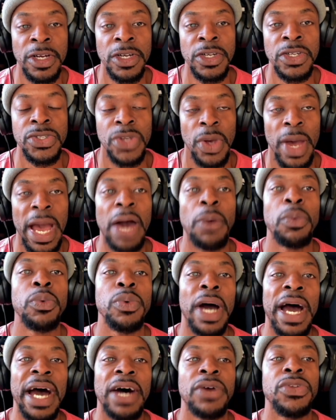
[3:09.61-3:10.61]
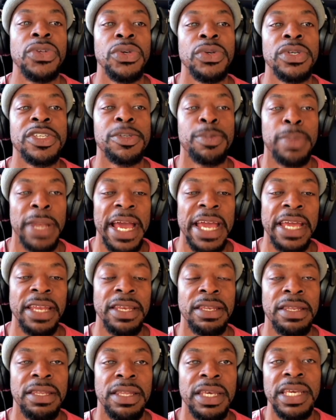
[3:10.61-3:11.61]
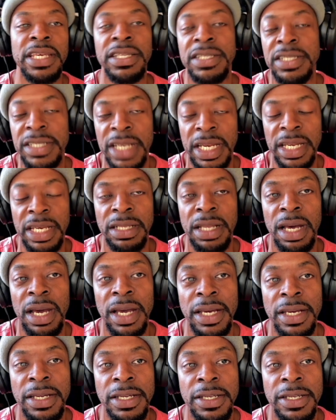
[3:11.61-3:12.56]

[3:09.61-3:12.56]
So how do you explain the ketogenic diet?